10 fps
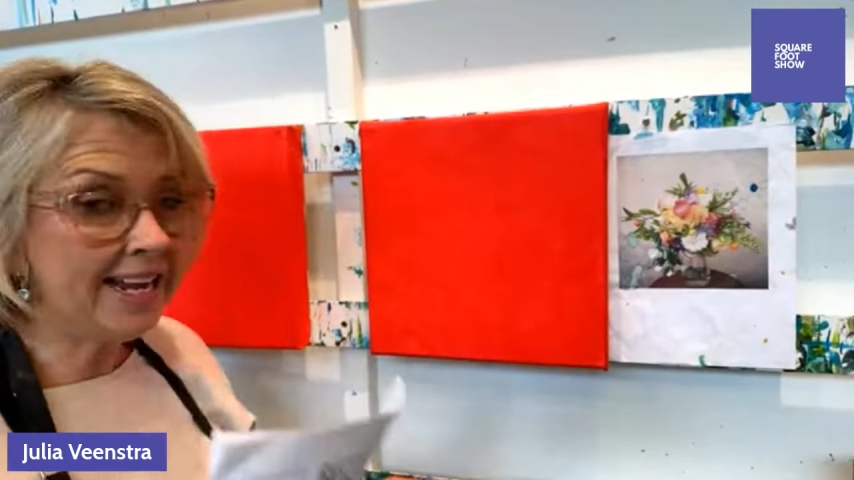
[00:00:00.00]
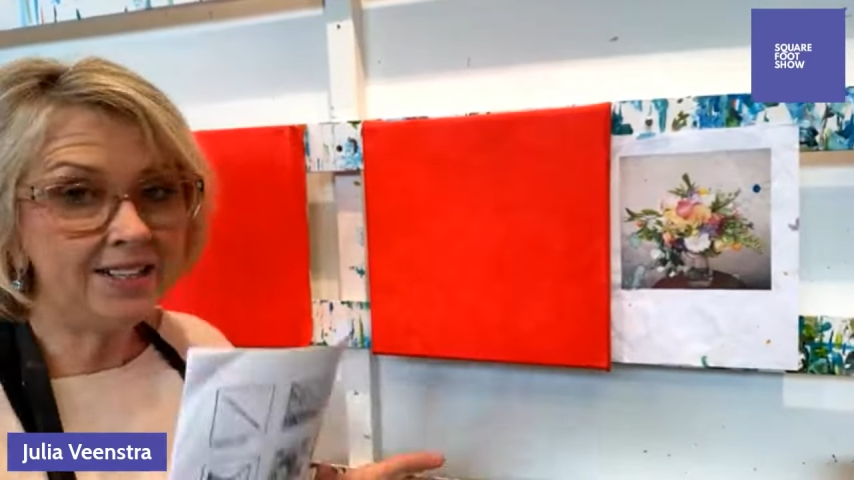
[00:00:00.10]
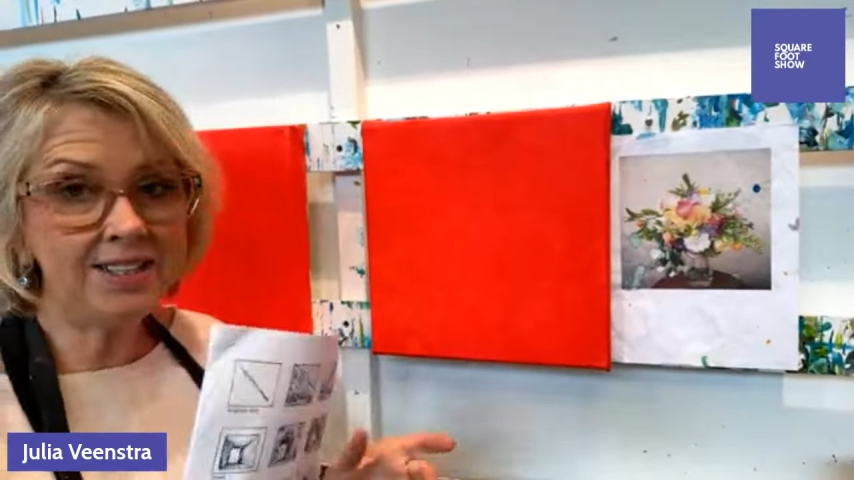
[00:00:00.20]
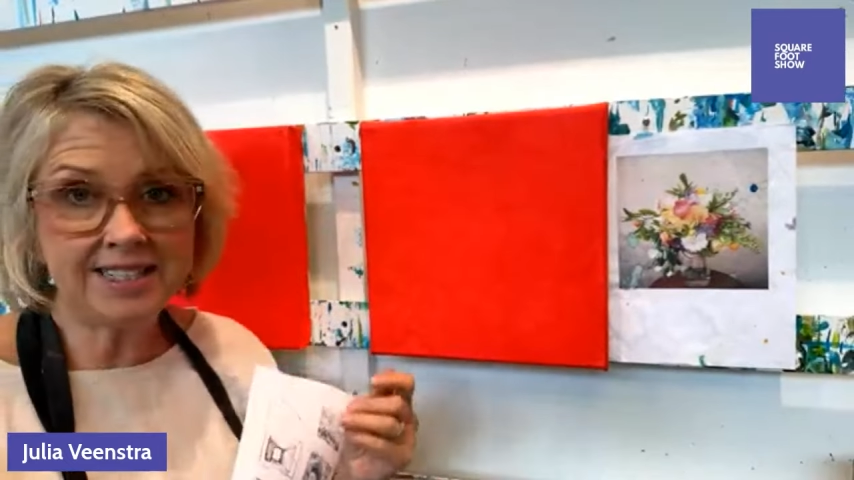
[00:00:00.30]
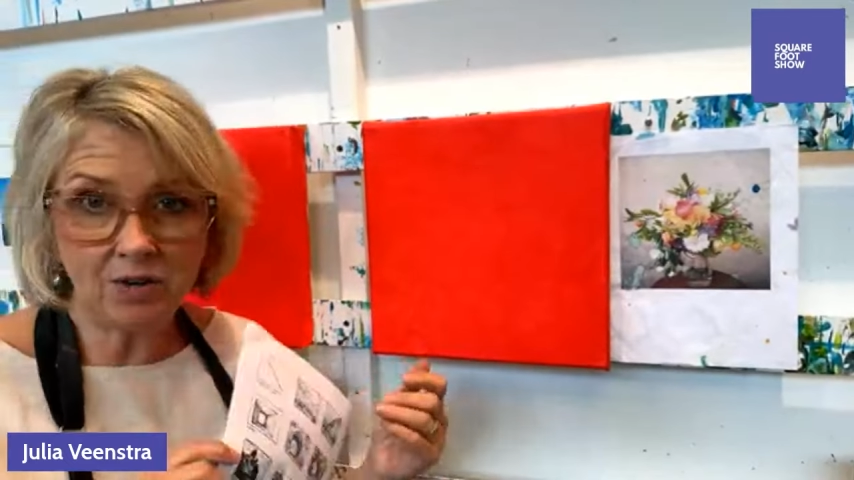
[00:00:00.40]
this
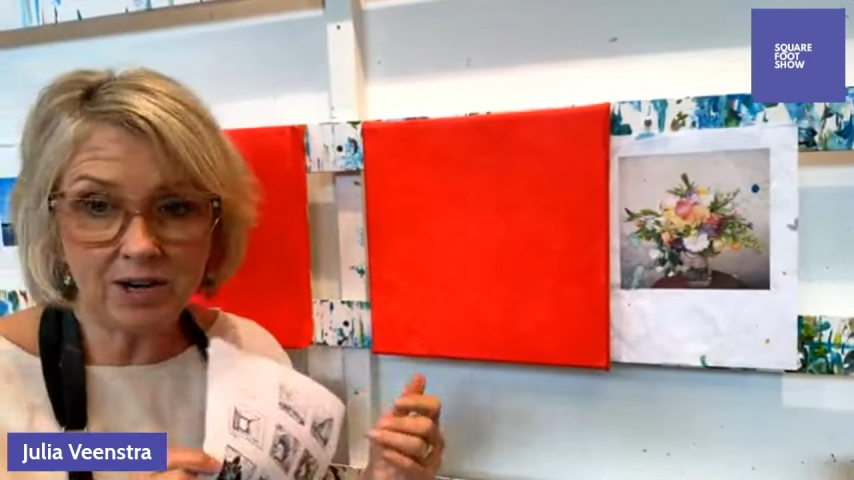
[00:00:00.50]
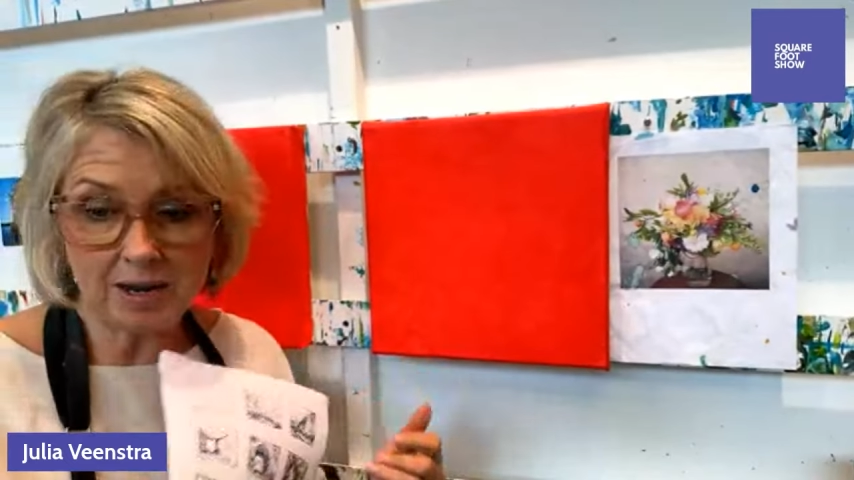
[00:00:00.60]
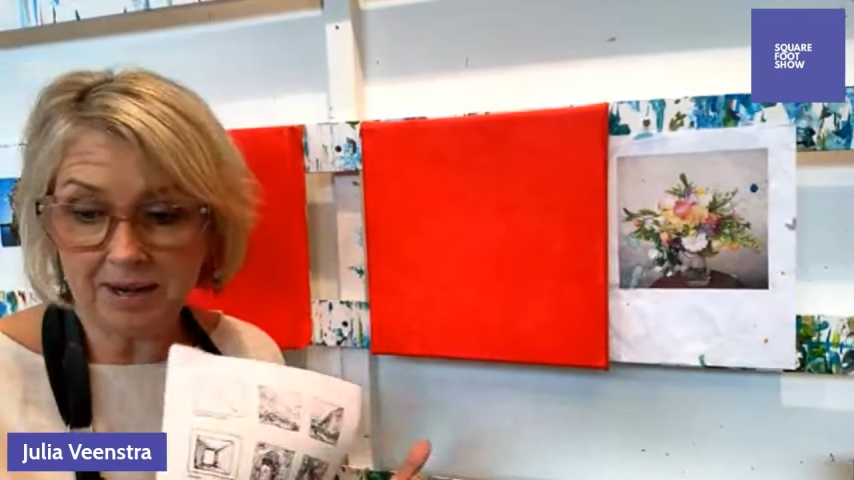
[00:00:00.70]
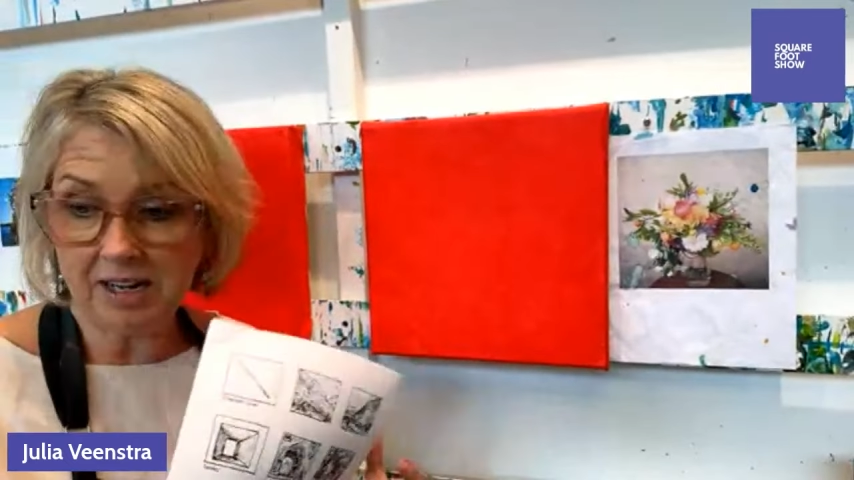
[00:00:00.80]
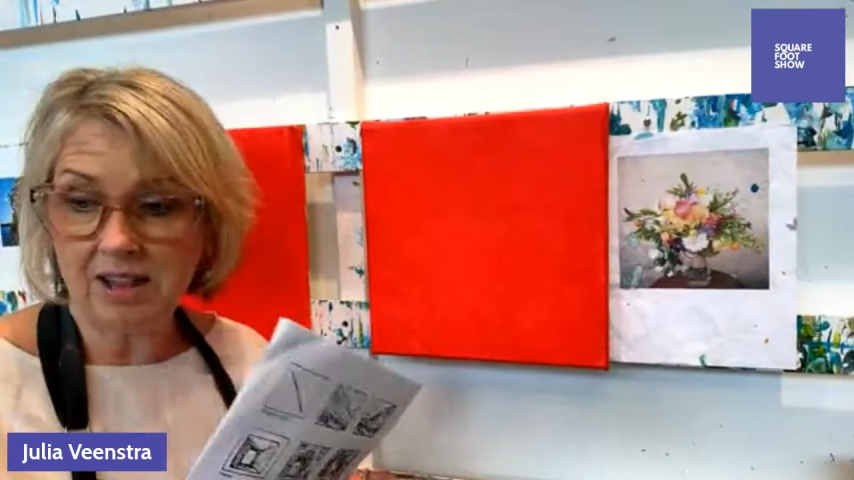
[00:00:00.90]
out at
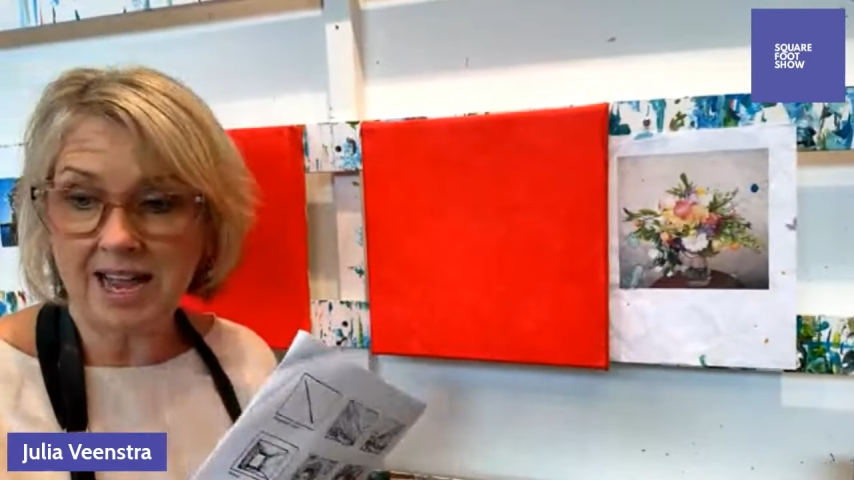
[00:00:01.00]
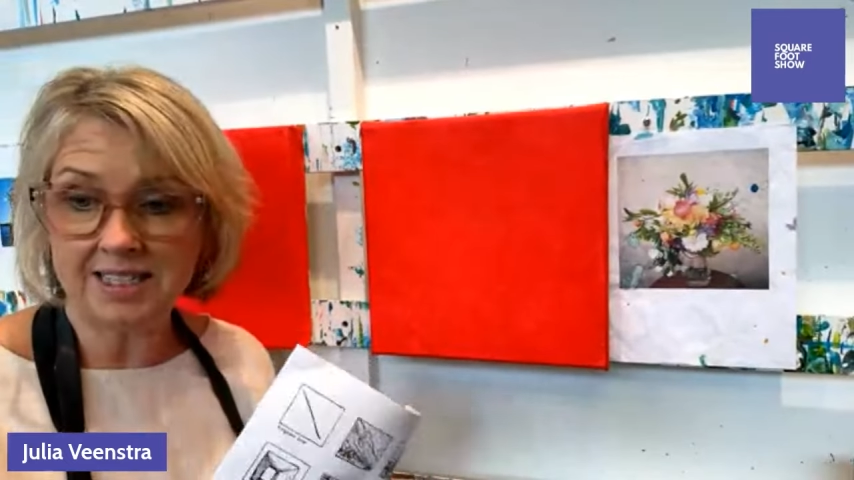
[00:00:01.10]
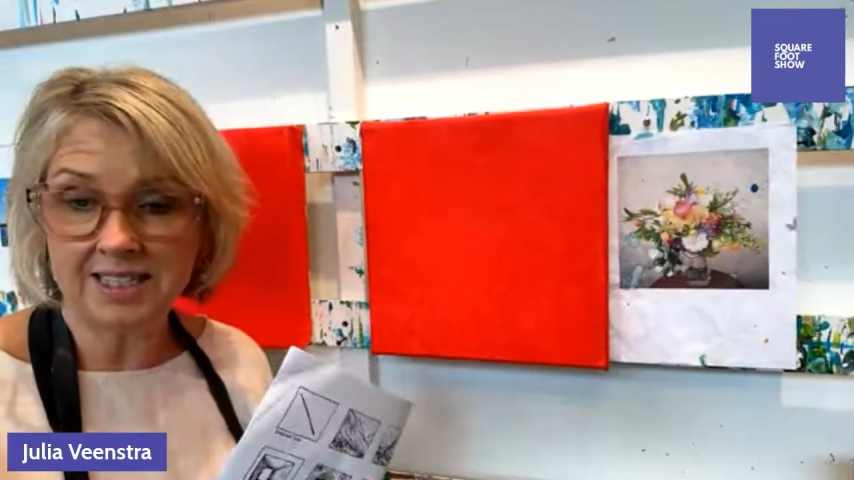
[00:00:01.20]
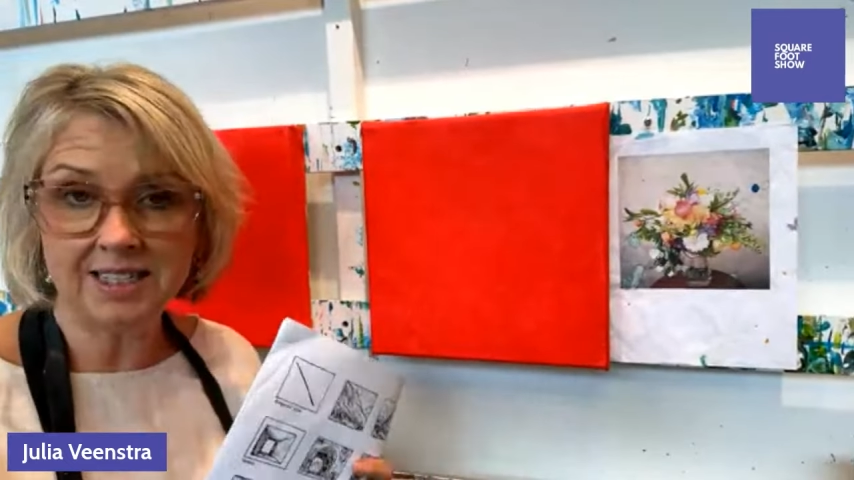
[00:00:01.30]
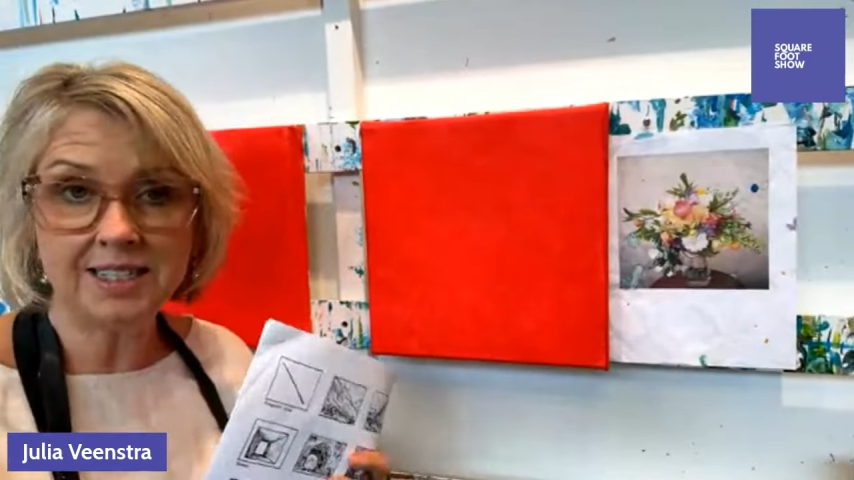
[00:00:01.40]
my
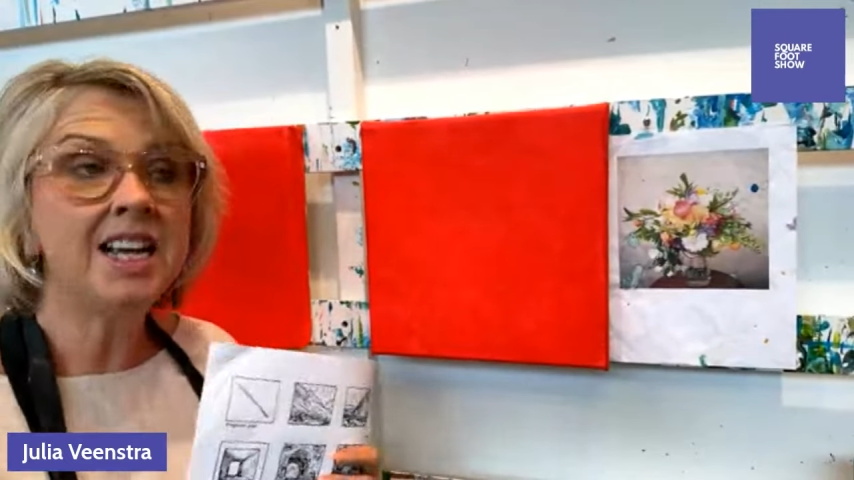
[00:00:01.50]
classes